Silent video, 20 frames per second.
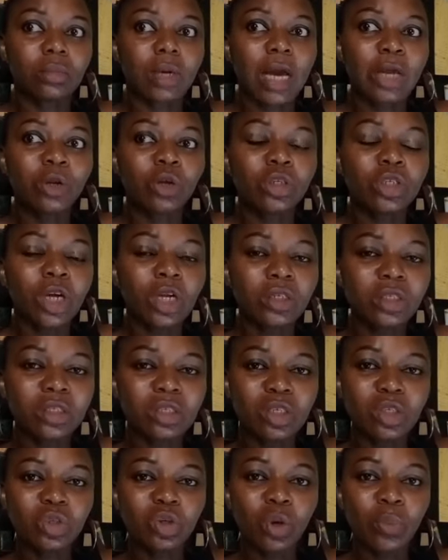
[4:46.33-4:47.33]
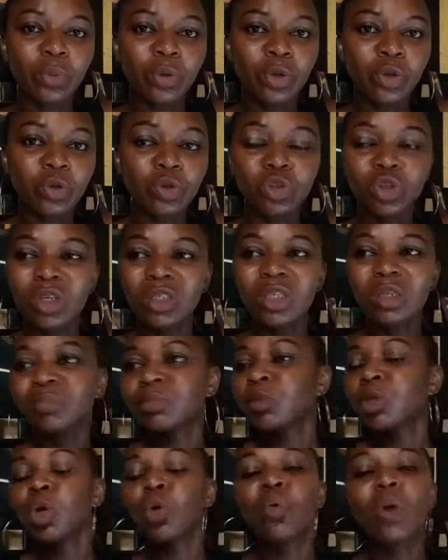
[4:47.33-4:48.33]
and your child is disturbing you, you just say,
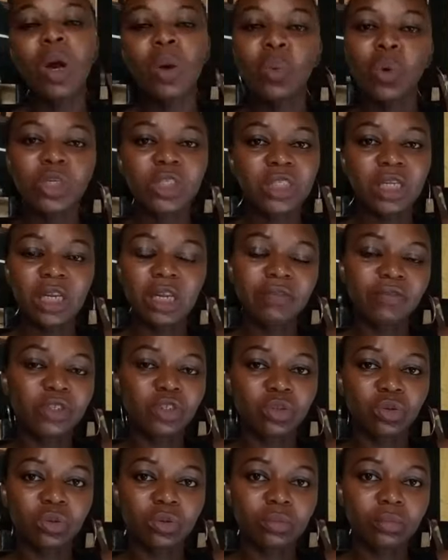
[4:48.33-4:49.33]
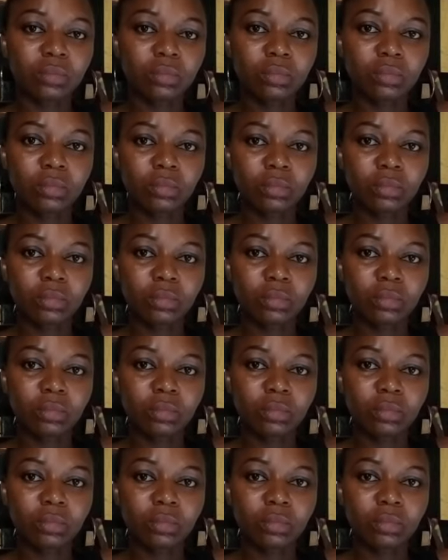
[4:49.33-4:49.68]
go and watch television.